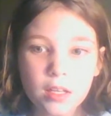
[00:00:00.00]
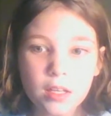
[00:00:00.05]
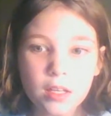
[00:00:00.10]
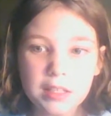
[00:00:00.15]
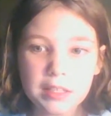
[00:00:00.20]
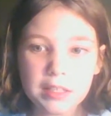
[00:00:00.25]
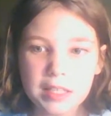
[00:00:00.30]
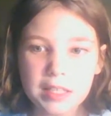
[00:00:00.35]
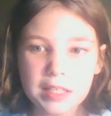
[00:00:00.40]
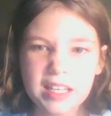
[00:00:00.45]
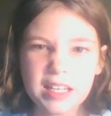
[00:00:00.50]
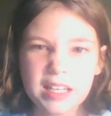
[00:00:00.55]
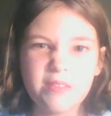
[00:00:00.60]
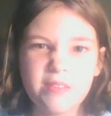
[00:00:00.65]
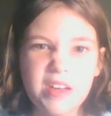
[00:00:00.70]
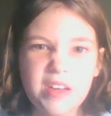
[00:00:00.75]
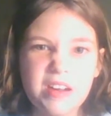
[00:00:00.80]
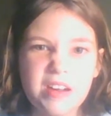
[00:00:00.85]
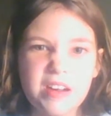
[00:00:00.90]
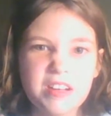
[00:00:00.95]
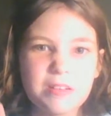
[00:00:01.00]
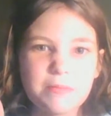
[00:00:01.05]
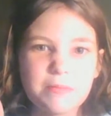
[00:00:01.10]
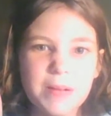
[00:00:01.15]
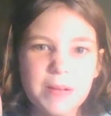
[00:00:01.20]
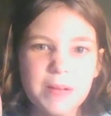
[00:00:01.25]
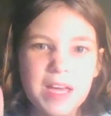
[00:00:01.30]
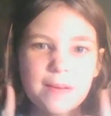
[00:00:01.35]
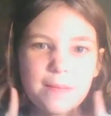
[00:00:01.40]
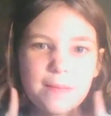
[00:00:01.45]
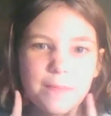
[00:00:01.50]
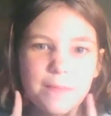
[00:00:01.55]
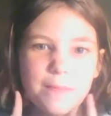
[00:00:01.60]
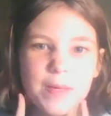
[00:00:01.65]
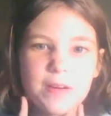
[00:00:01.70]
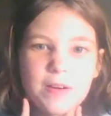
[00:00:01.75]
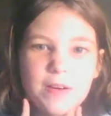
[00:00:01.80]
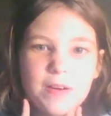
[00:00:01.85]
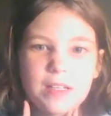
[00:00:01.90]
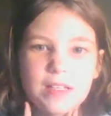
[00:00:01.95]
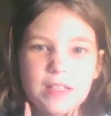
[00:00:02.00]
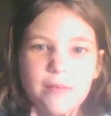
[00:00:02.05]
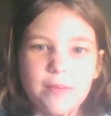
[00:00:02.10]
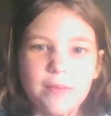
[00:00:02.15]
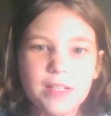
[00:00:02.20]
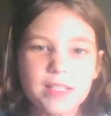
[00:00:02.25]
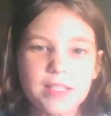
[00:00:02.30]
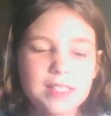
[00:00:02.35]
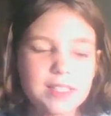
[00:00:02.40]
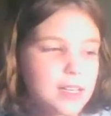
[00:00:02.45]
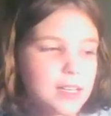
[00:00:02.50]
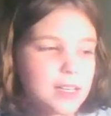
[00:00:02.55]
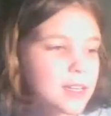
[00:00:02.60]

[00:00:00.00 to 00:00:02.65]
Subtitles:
He had a very black beard that was.